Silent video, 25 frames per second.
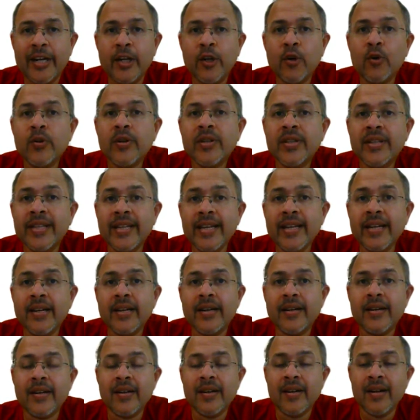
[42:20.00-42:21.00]
don't
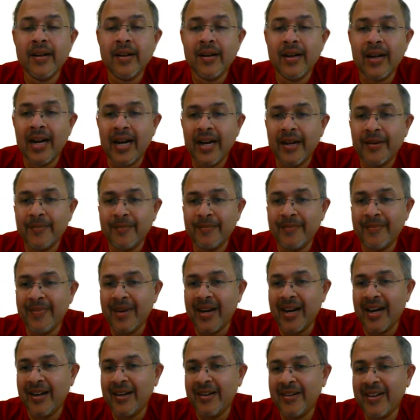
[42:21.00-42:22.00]
think I
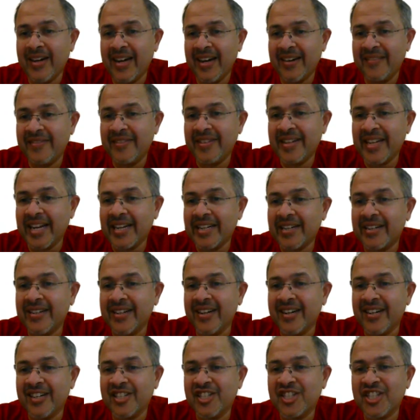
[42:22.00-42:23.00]
will get
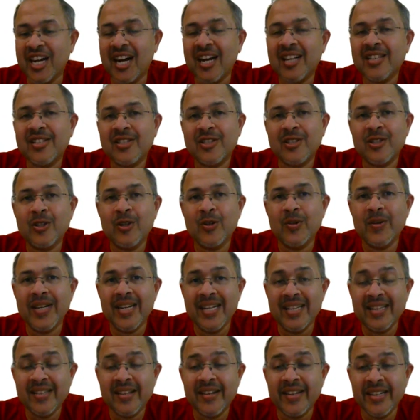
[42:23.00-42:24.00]
a chance to go
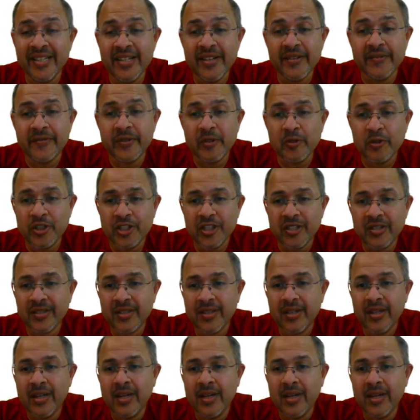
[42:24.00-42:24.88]
in the near future,